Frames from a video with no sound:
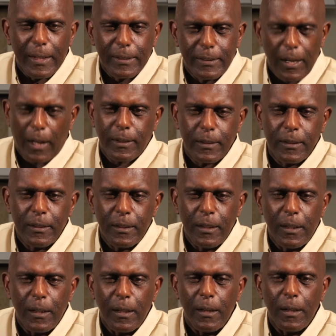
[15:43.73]
isn't
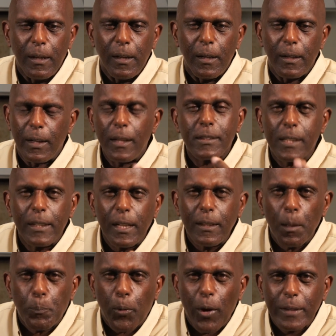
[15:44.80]
in
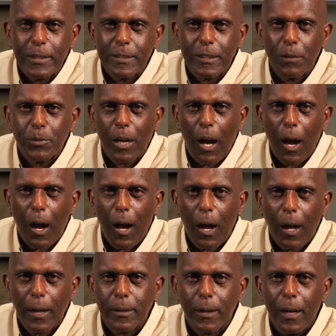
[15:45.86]
the presence of
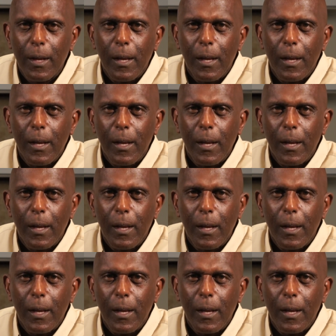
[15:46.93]
God,